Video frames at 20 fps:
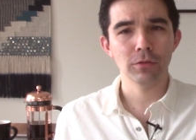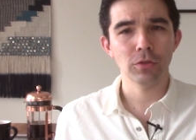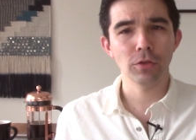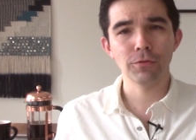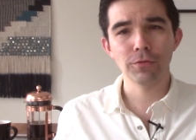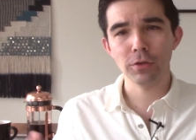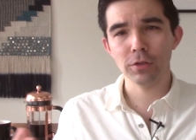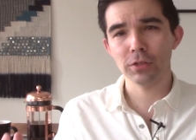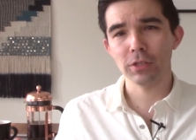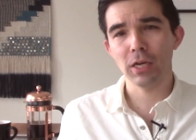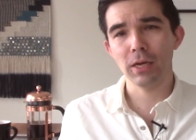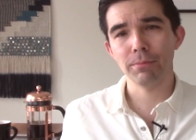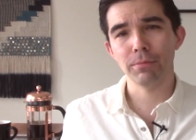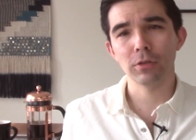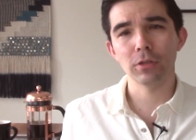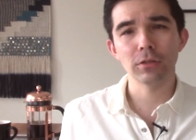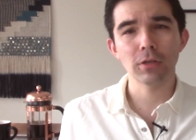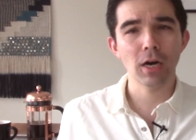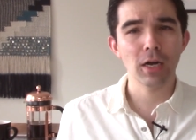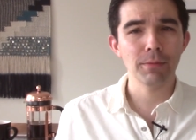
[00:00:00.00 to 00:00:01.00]
So, for
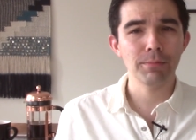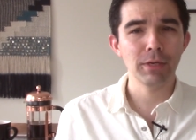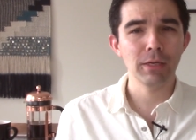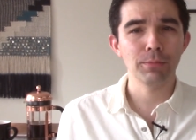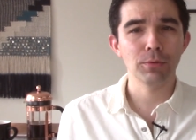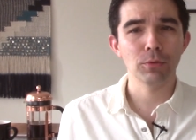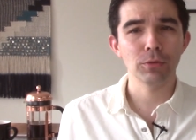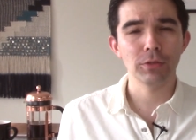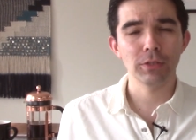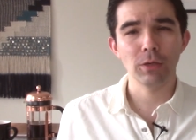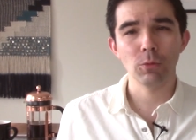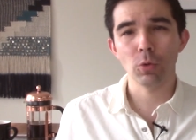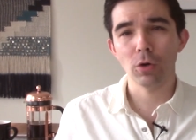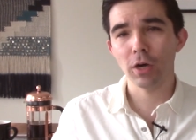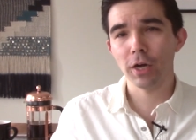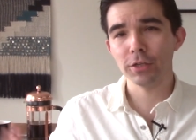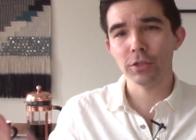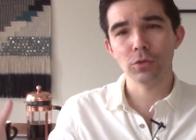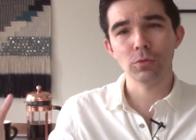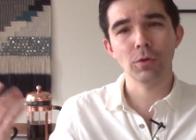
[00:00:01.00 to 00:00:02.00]
example, a lot of people will say, Well,
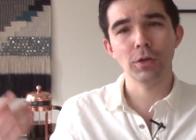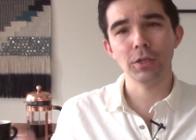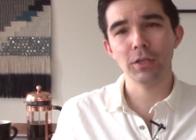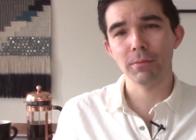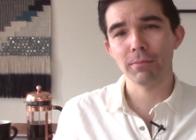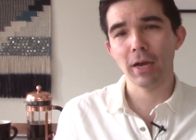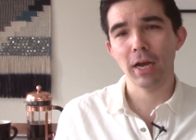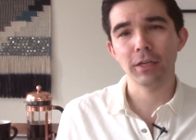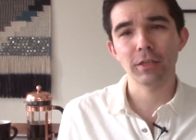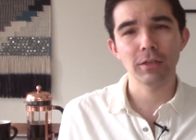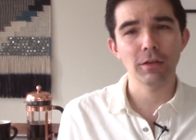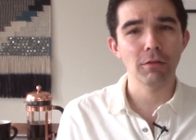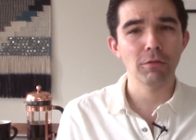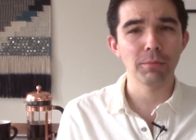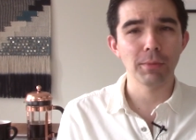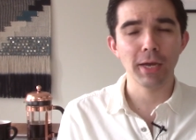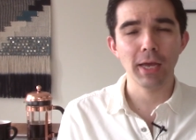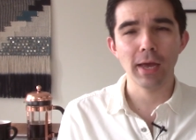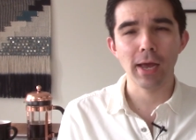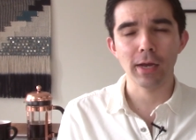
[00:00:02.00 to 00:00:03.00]
I just want to get back together
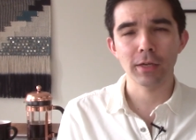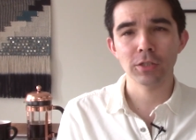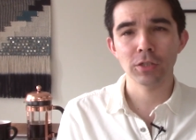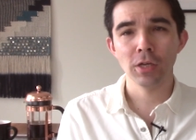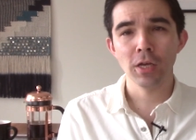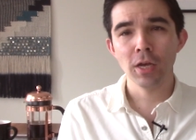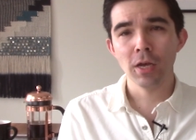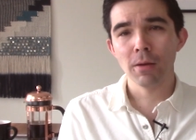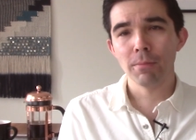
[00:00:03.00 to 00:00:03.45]
with my ex.